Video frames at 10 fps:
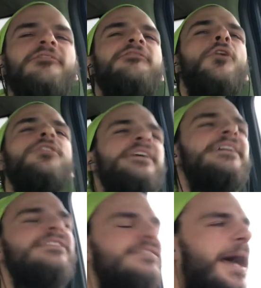fully
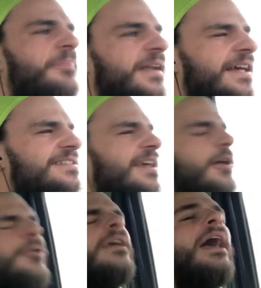accept it. I said,
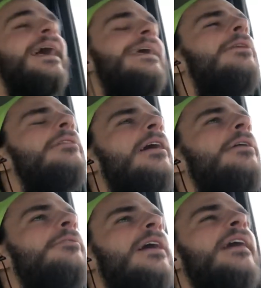okay.
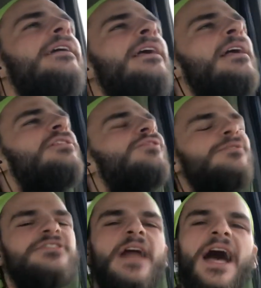So
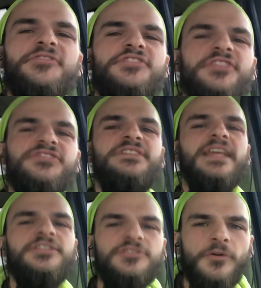it's not just
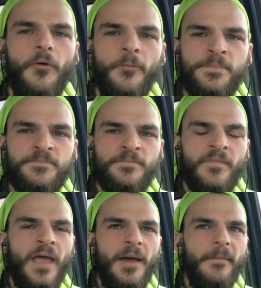digital,
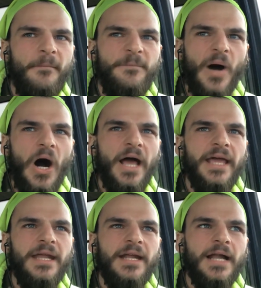
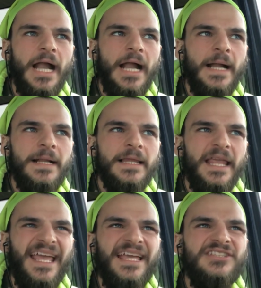but
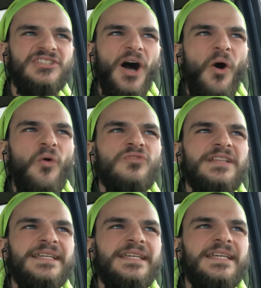it's
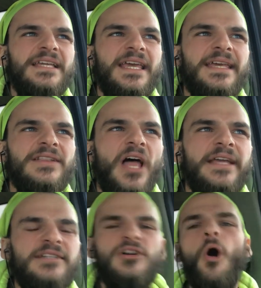only in
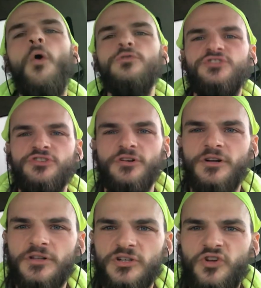like culture,
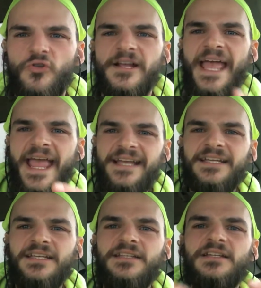
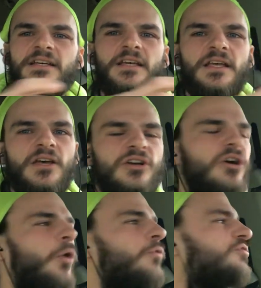created
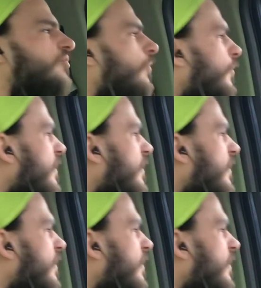cultural